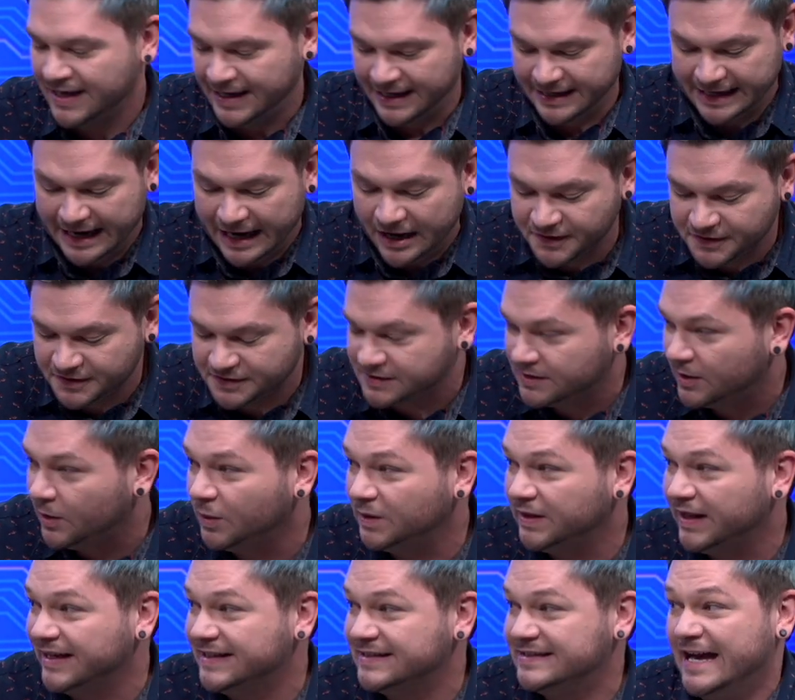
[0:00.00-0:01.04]
and now there's a
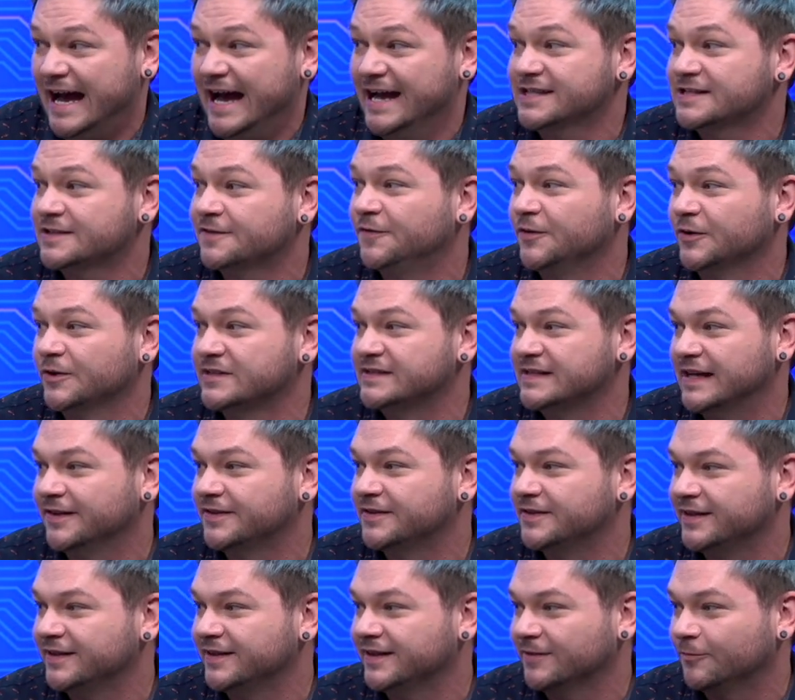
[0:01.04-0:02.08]
whole like task force
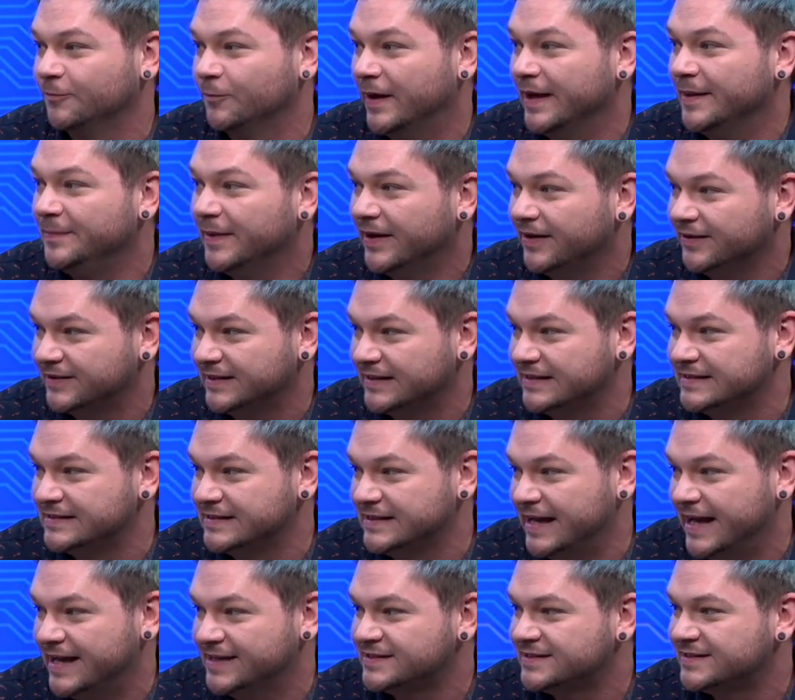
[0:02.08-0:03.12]
out there to wipe out
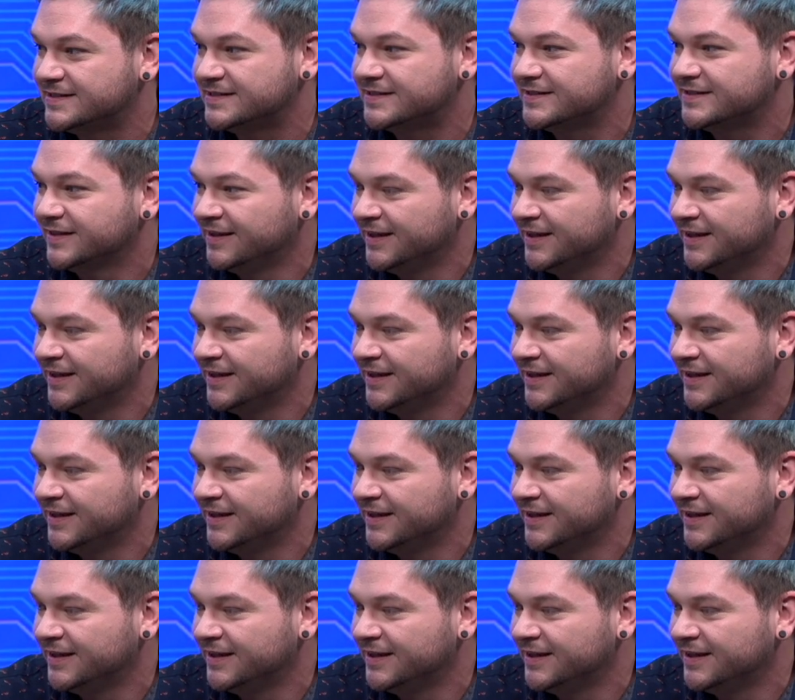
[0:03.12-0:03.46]
these nests.